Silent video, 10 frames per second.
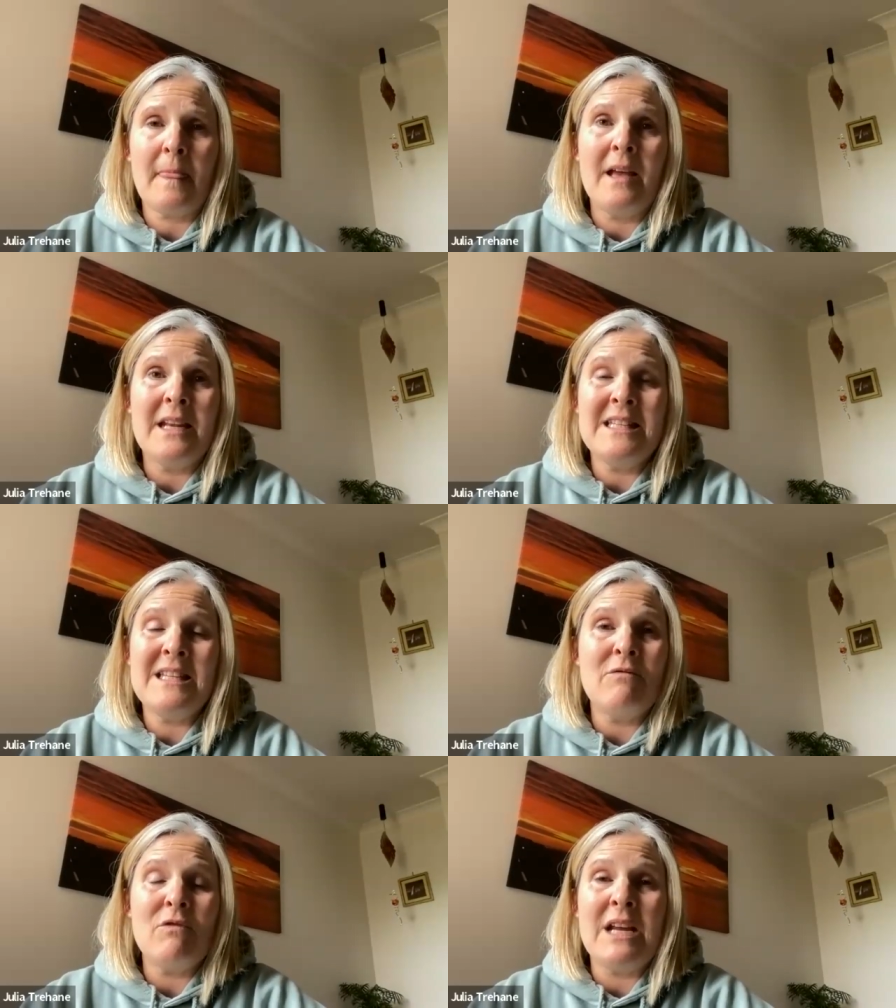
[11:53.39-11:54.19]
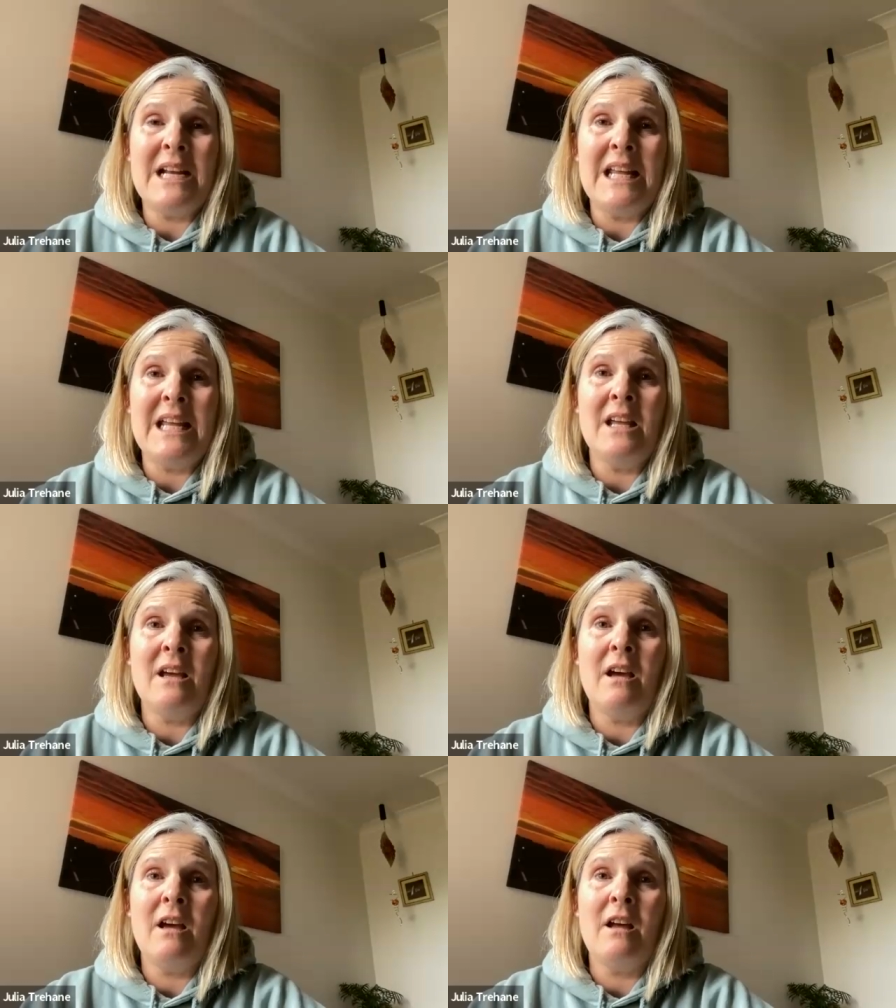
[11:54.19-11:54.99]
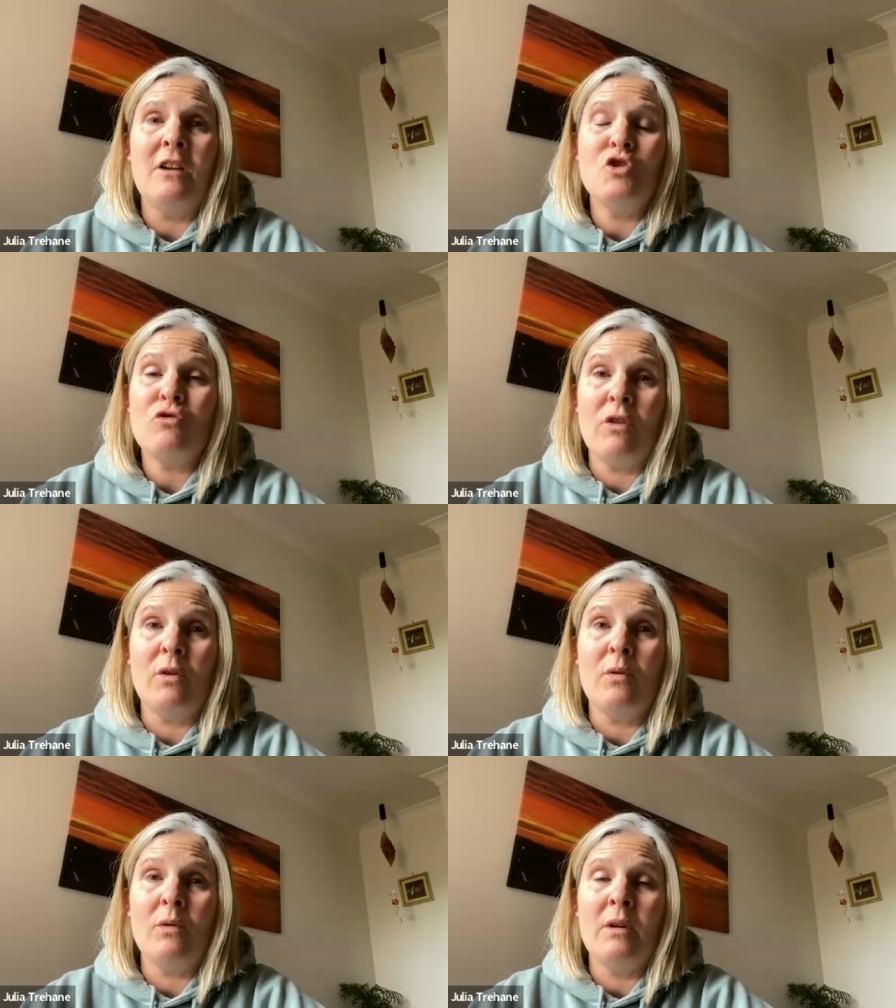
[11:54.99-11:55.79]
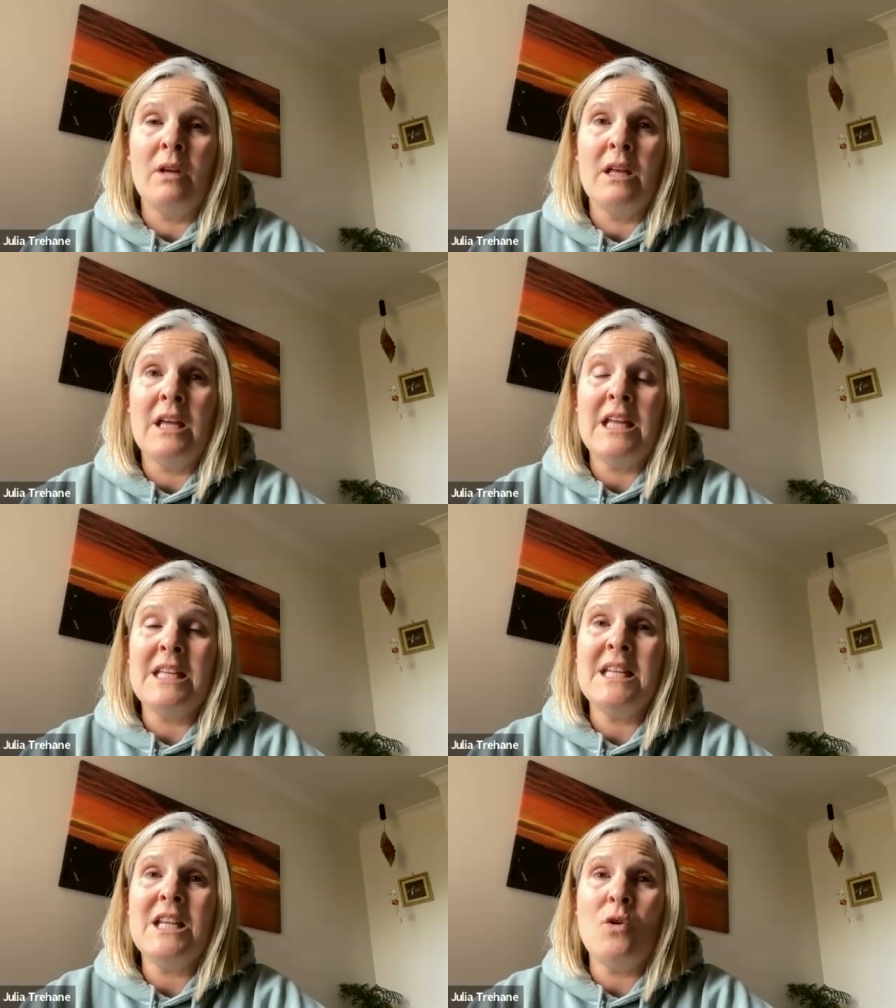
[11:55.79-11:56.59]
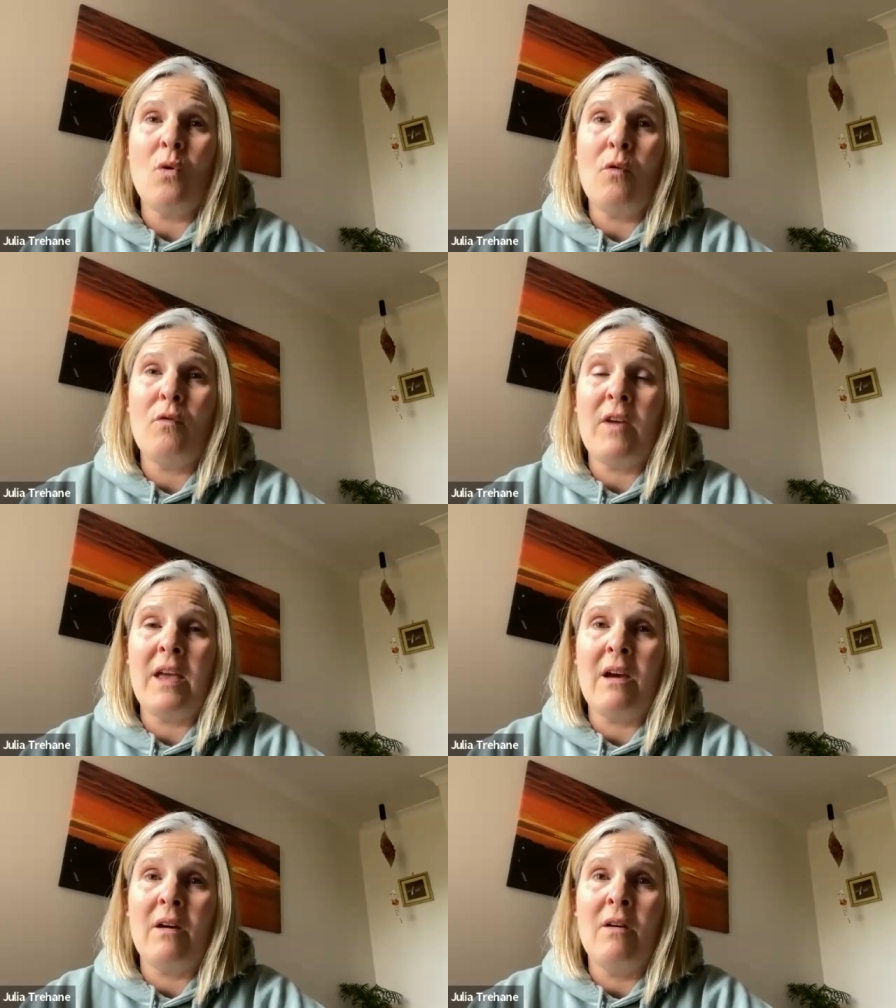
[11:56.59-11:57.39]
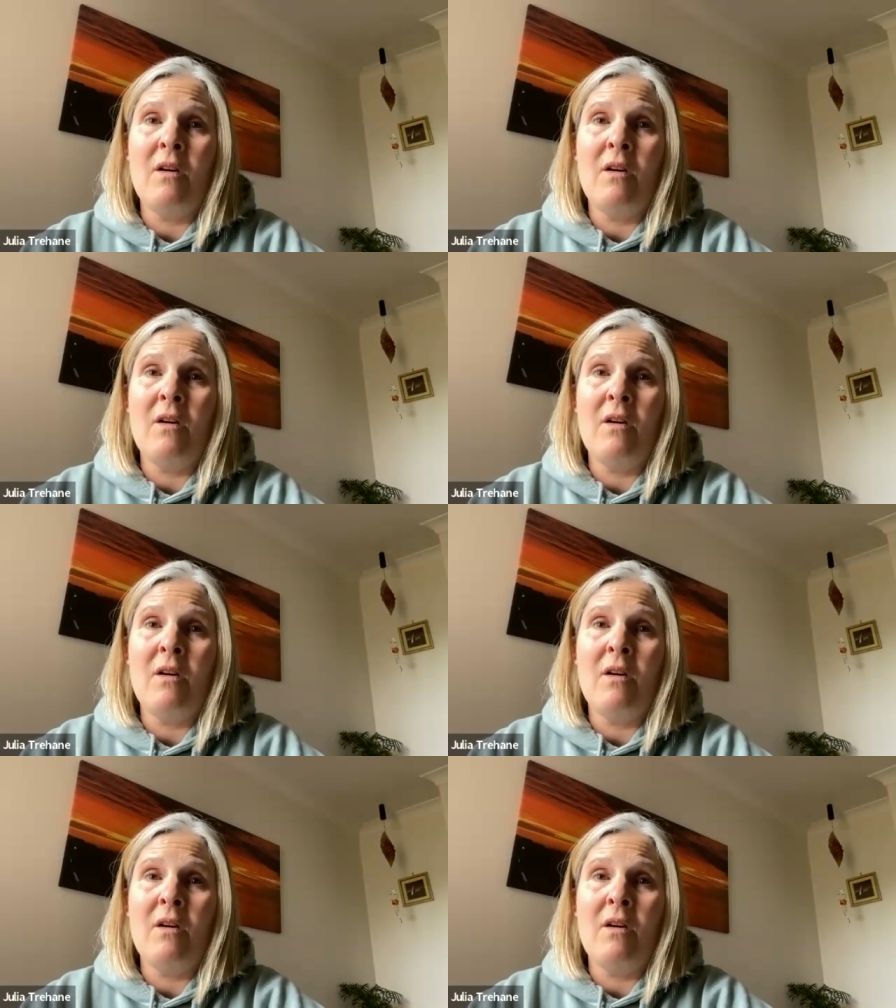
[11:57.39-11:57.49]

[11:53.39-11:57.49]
And is it really true? Is it your fear?